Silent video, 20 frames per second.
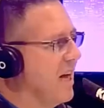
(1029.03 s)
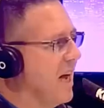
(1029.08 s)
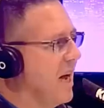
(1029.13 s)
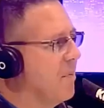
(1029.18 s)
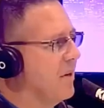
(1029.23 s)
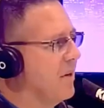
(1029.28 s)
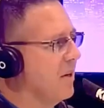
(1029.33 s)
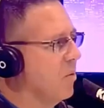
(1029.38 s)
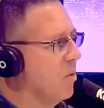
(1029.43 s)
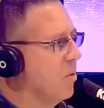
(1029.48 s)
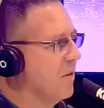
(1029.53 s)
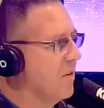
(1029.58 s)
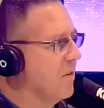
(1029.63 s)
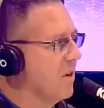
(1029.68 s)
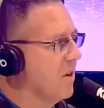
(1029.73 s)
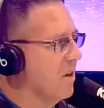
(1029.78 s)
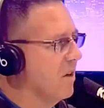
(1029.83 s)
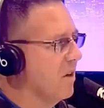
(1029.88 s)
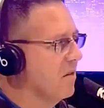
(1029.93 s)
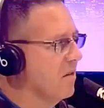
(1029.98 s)
It's happening with
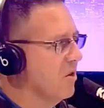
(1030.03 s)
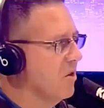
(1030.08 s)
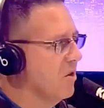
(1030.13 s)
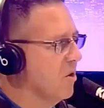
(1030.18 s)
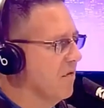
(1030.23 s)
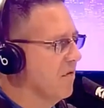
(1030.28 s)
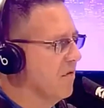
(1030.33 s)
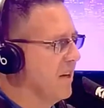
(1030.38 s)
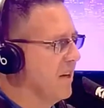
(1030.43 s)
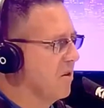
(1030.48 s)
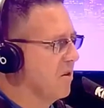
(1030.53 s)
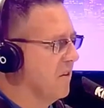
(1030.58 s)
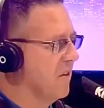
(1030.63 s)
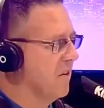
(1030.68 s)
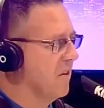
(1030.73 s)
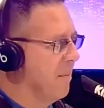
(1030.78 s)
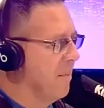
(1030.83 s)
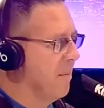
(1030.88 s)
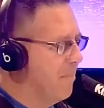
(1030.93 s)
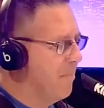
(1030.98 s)
the your vehicle in
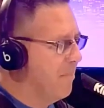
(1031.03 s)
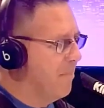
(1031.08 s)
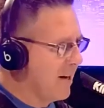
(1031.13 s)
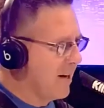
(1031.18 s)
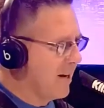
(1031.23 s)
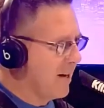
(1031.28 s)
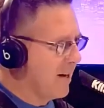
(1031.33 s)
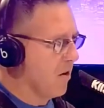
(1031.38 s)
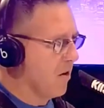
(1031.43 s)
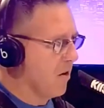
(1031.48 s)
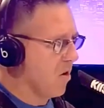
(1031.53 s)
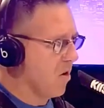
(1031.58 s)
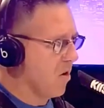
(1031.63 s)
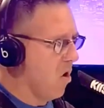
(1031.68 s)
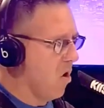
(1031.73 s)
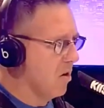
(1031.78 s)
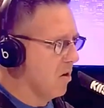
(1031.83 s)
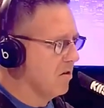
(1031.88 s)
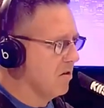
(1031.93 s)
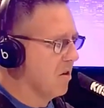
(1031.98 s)
the back part of the
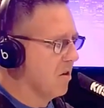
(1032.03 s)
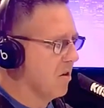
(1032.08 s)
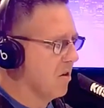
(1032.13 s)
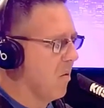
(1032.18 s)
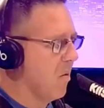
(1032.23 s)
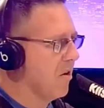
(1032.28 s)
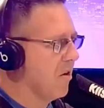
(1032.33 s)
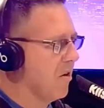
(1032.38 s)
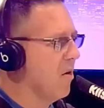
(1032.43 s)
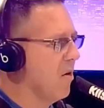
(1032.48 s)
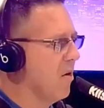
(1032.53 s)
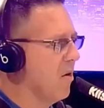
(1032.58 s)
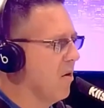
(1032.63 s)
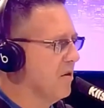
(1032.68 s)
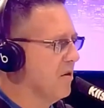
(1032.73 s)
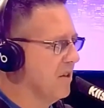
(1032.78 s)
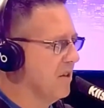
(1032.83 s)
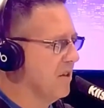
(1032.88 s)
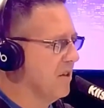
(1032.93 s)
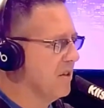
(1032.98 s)
car. So I don't know if
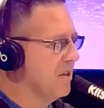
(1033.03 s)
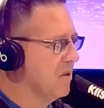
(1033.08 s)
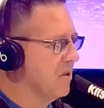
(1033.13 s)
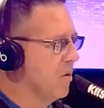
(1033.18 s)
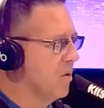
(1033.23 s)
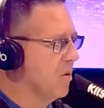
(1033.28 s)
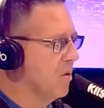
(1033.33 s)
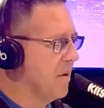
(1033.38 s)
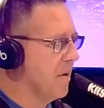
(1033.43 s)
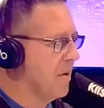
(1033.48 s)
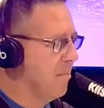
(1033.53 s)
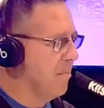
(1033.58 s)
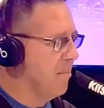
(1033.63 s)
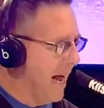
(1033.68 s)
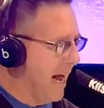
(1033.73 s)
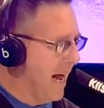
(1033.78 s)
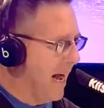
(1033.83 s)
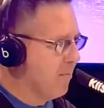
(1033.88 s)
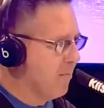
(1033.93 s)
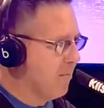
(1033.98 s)
there's an issue with the
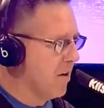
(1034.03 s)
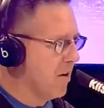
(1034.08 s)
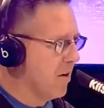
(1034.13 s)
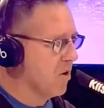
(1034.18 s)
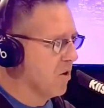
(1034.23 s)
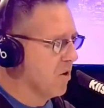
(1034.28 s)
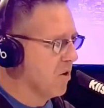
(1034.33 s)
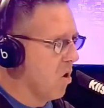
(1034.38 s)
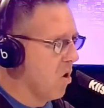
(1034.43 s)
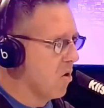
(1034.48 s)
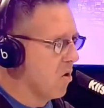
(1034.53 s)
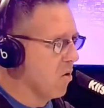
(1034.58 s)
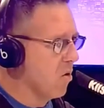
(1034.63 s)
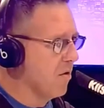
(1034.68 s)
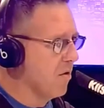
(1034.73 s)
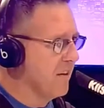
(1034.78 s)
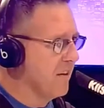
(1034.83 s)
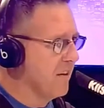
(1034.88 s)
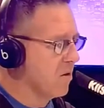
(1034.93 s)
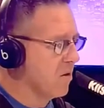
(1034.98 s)
back part of your car or
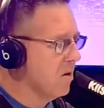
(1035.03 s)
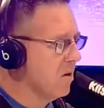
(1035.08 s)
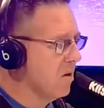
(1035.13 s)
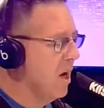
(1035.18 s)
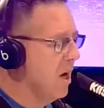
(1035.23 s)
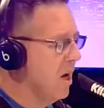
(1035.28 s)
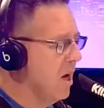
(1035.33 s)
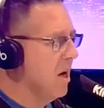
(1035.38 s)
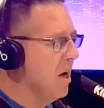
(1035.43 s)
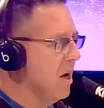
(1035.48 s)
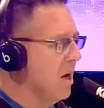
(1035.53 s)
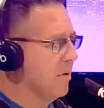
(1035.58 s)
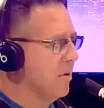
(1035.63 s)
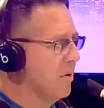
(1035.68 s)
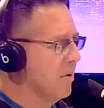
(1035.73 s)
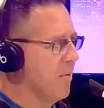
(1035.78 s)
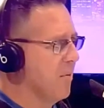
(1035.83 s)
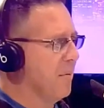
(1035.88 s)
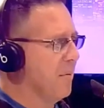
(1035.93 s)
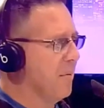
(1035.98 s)
vehicle, but they're
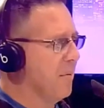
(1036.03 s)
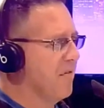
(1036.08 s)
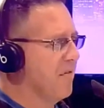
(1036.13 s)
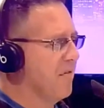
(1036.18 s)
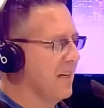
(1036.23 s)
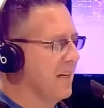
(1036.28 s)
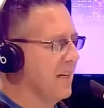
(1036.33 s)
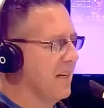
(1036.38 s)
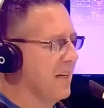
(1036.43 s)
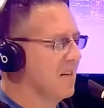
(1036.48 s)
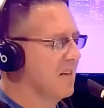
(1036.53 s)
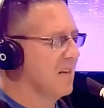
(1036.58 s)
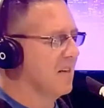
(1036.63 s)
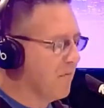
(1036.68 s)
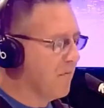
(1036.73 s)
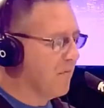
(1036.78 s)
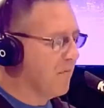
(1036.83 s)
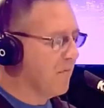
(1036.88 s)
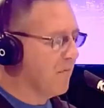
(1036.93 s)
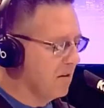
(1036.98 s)
making me feel like it's not up
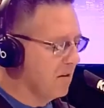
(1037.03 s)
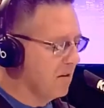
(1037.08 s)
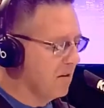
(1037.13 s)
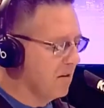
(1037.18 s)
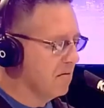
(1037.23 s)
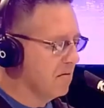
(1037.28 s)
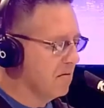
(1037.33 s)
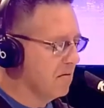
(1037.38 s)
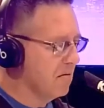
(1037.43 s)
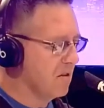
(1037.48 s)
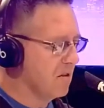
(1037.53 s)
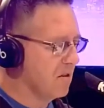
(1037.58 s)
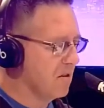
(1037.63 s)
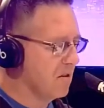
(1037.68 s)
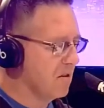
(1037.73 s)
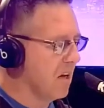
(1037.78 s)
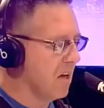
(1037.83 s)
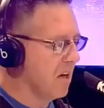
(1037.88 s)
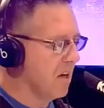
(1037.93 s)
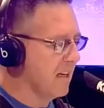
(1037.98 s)
front, so it's
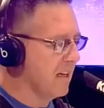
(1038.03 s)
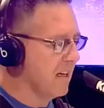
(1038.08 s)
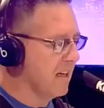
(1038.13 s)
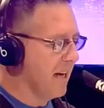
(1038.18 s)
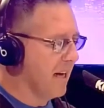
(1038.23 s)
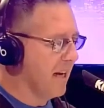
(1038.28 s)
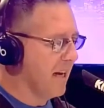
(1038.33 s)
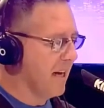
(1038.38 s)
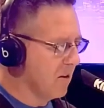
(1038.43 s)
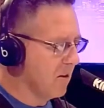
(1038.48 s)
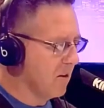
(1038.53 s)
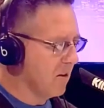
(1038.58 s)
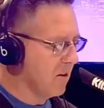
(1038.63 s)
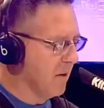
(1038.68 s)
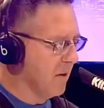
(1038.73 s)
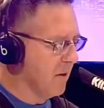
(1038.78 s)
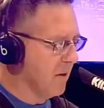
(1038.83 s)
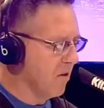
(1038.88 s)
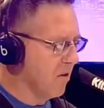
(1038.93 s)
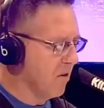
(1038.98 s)
not like mechanical
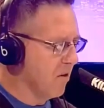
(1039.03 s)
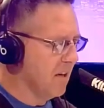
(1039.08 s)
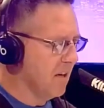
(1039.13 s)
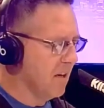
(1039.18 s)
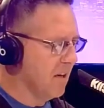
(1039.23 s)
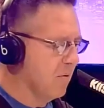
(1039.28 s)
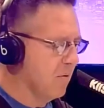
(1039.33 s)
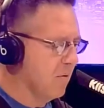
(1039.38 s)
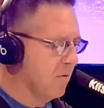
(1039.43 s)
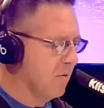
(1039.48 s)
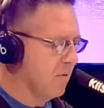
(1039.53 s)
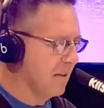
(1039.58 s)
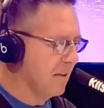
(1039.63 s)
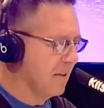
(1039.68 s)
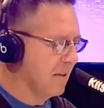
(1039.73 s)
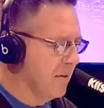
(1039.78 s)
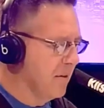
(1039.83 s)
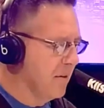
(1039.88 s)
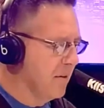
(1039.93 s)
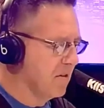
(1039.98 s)
up front. I would think
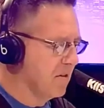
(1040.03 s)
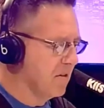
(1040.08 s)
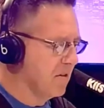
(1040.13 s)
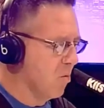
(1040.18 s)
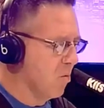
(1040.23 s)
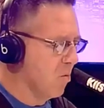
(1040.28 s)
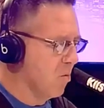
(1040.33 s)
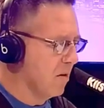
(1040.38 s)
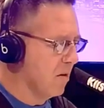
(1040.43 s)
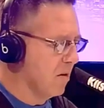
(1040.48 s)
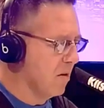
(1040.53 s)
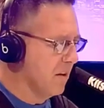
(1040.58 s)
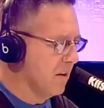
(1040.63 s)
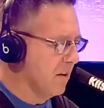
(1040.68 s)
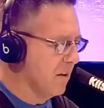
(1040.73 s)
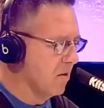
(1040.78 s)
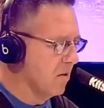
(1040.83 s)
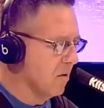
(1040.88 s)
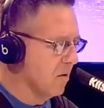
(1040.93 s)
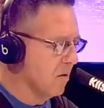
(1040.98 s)
maybe this is more
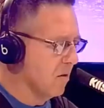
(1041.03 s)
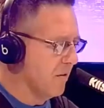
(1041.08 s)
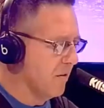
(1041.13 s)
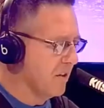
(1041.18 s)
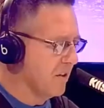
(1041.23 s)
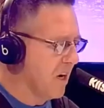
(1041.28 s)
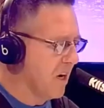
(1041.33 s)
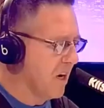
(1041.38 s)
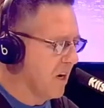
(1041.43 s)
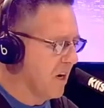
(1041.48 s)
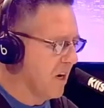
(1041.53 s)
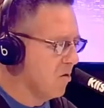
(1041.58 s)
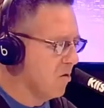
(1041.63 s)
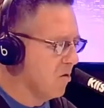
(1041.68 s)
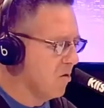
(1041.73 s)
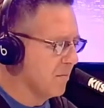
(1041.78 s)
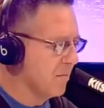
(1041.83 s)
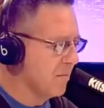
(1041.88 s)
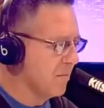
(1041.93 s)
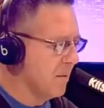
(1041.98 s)
either with a tire or some
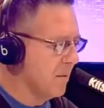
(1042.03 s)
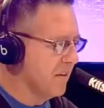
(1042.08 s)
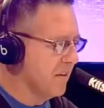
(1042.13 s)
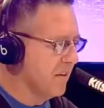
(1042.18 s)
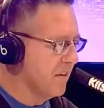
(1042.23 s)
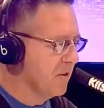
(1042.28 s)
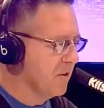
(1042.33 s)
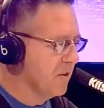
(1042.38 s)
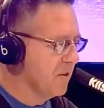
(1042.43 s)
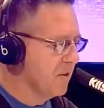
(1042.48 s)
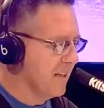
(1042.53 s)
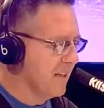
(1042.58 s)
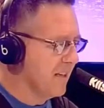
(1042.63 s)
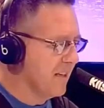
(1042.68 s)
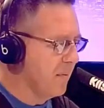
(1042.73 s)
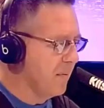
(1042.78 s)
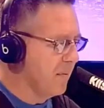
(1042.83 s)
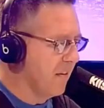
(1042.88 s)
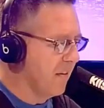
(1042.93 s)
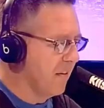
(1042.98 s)
type of issue that's
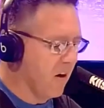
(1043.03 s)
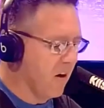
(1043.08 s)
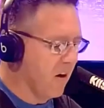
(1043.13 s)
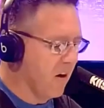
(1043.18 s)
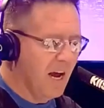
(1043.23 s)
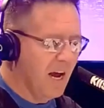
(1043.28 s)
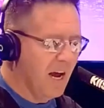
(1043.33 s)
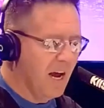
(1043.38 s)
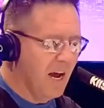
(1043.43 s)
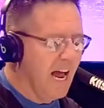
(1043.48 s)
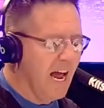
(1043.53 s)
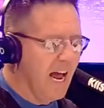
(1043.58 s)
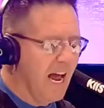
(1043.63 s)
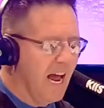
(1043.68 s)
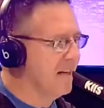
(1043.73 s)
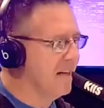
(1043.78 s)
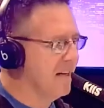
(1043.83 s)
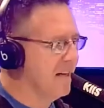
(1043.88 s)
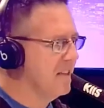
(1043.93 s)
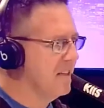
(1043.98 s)
happening there. And
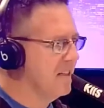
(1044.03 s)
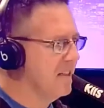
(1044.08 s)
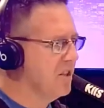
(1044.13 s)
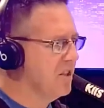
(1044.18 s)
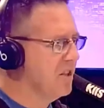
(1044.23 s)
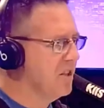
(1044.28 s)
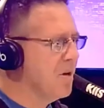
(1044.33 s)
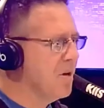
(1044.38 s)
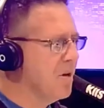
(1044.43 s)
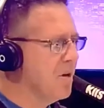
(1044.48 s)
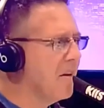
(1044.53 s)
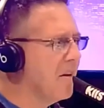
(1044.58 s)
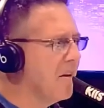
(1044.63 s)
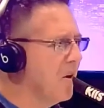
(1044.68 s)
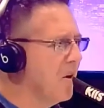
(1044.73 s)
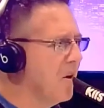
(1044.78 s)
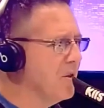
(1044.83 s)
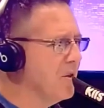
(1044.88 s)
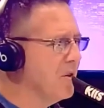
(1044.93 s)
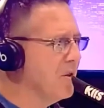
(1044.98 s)
then do you not know
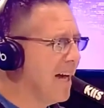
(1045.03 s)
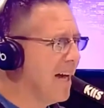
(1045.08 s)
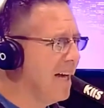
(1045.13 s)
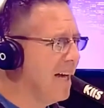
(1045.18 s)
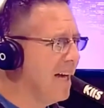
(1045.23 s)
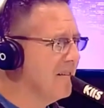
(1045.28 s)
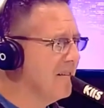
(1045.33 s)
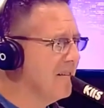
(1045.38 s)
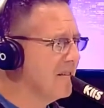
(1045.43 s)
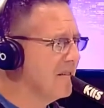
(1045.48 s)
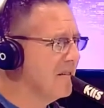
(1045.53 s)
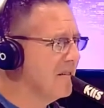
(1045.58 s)
your dad?